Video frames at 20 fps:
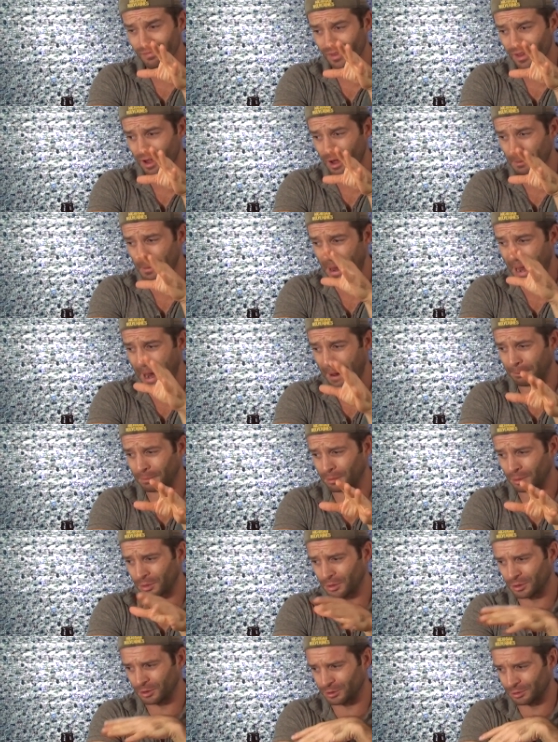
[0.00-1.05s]

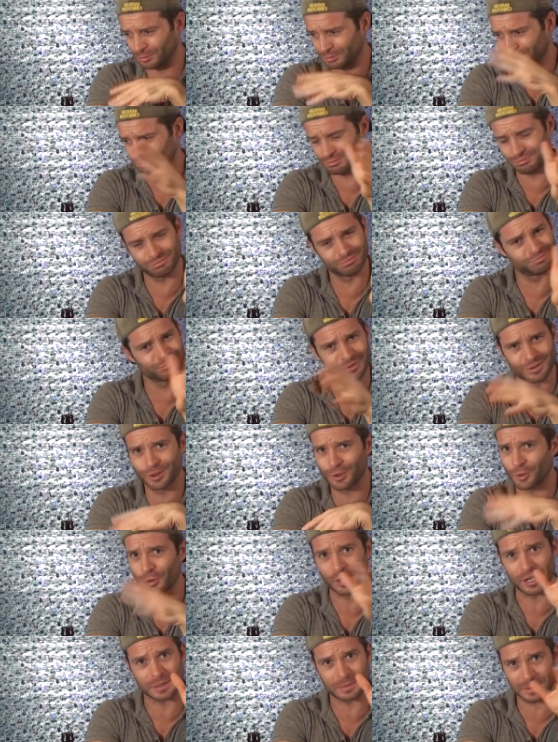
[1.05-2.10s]
apple
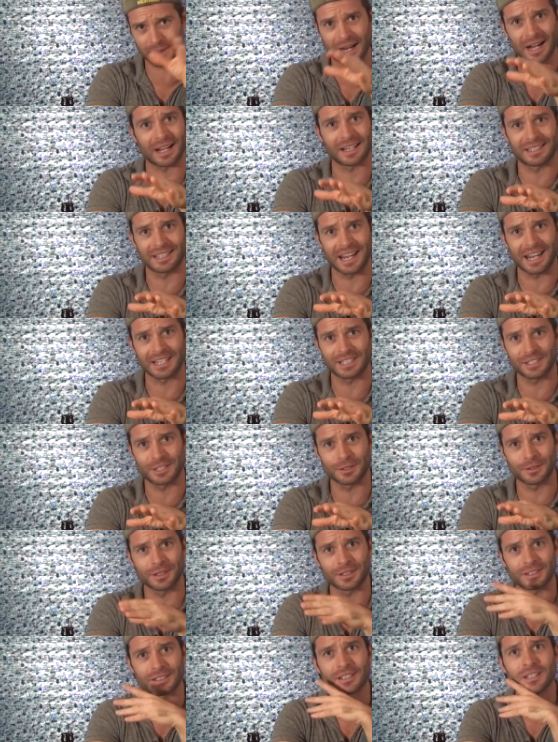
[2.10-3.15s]
crisp kind of taste
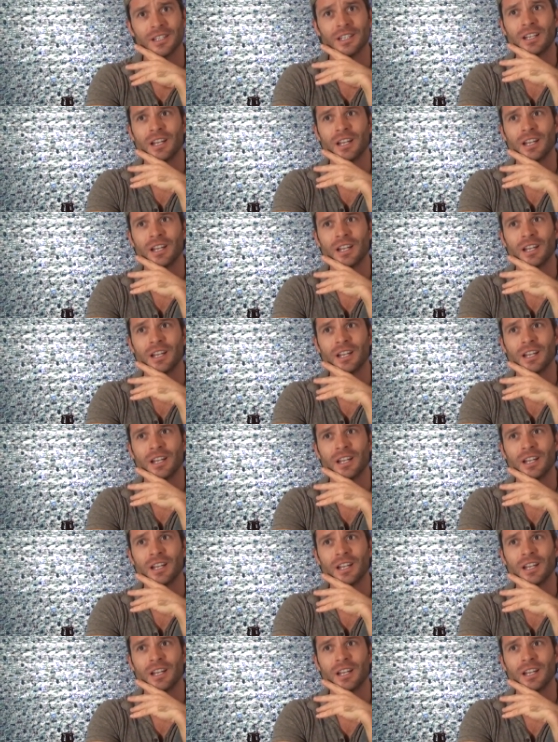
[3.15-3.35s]
to it.